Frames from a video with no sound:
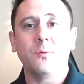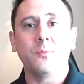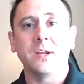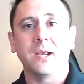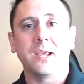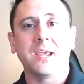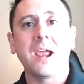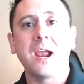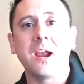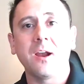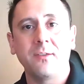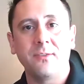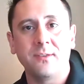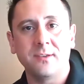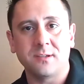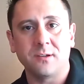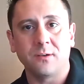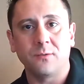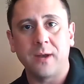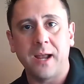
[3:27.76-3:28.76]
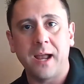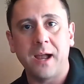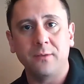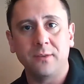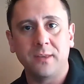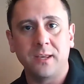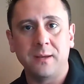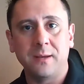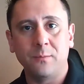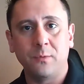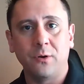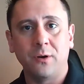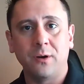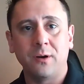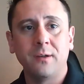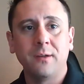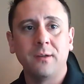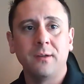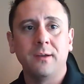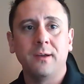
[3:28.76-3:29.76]
I don't want to carry this around
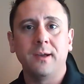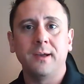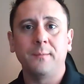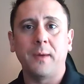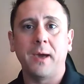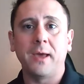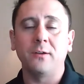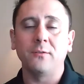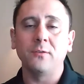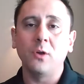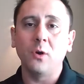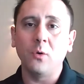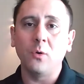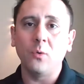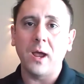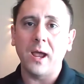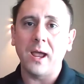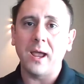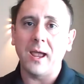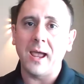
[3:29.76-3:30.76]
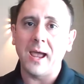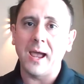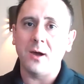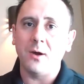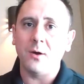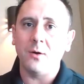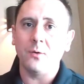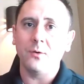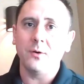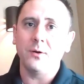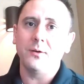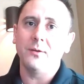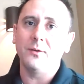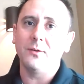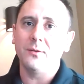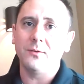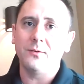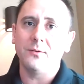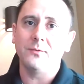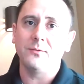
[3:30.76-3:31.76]
anymore. I don't know how
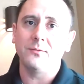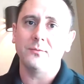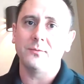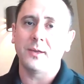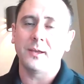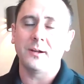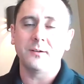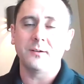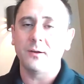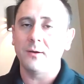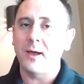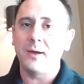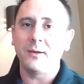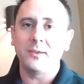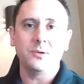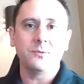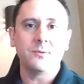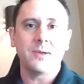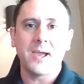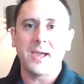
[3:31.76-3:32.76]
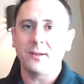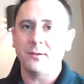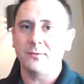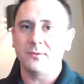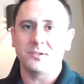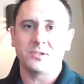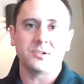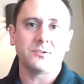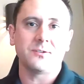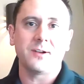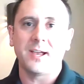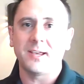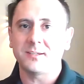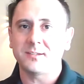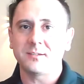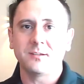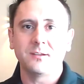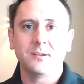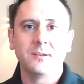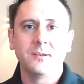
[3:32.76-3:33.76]
you handle the
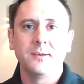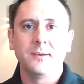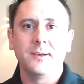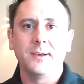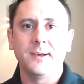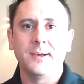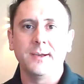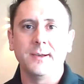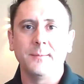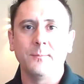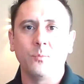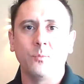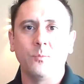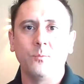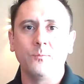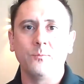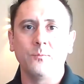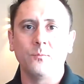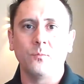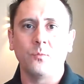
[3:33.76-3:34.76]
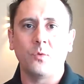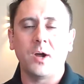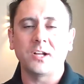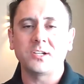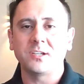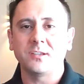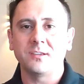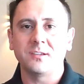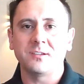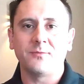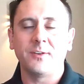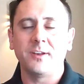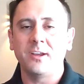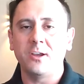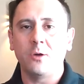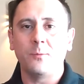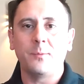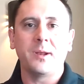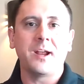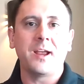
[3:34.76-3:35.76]
stress watching this
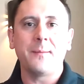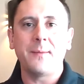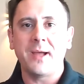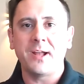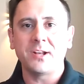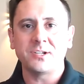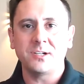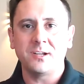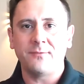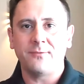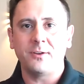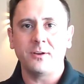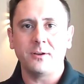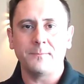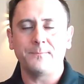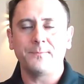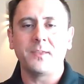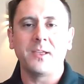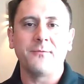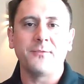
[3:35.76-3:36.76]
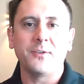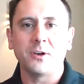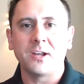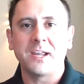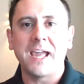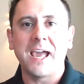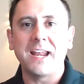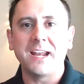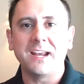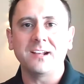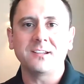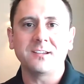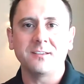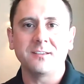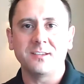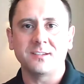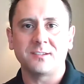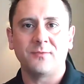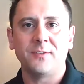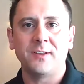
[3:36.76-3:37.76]
video, but I imagine if you're getting to
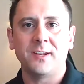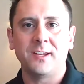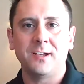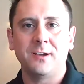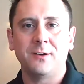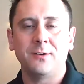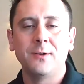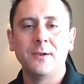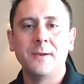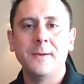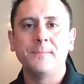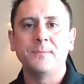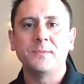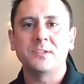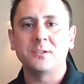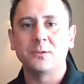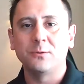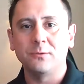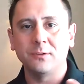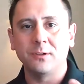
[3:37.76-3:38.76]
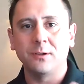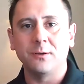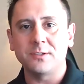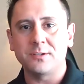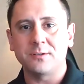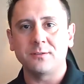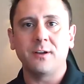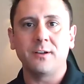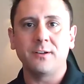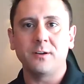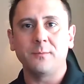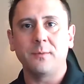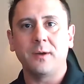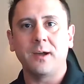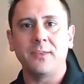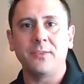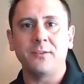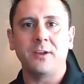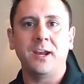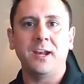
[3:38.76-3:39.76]
this video, student loans are on your
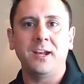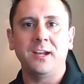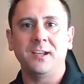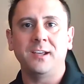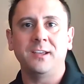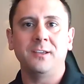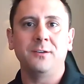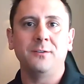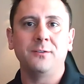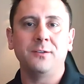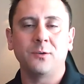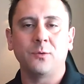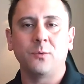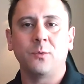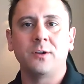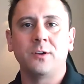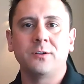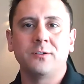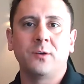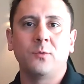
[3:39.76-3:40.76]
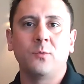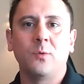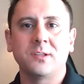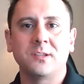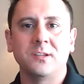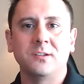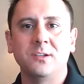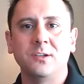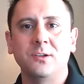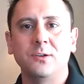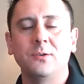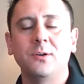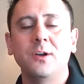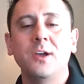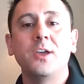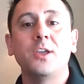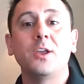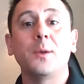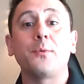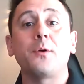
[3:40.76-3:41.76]
mind, they're eating at you, and you're wondering what to do.
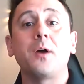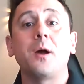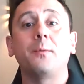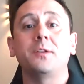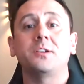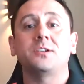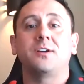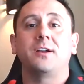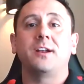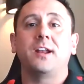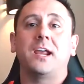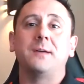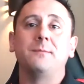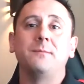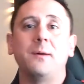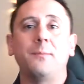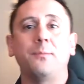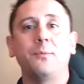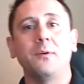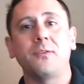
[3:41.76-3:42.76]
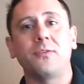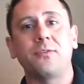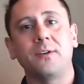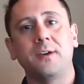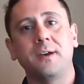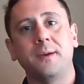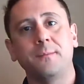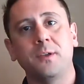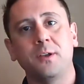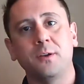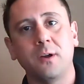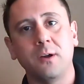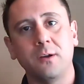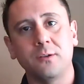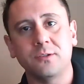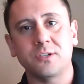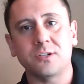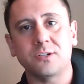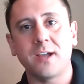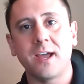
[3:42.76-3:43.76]
You're probably trying to come up with your
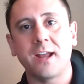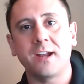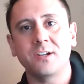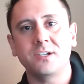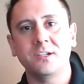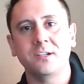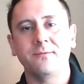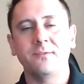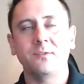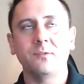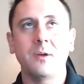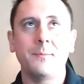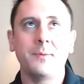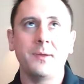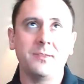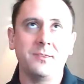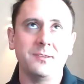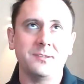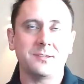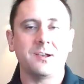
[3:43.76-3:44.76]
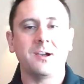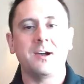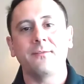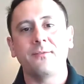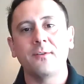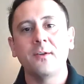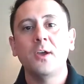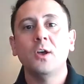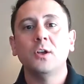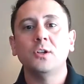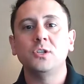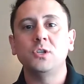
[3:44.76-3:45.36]
own strategy of, do I pay these off?